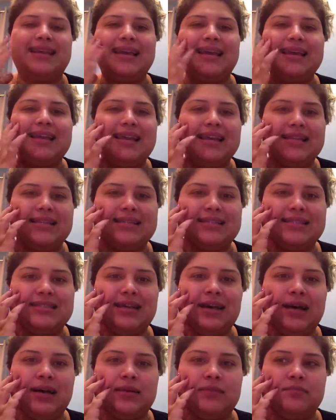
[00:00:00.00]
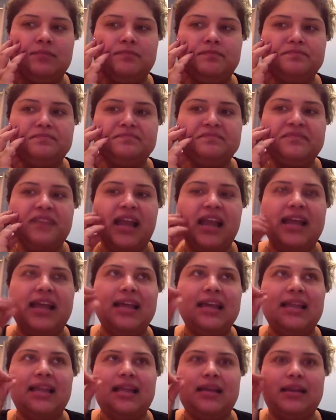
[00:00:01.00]
my skin gets, um,
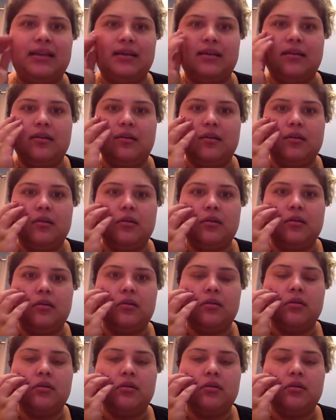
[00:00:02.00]
I get like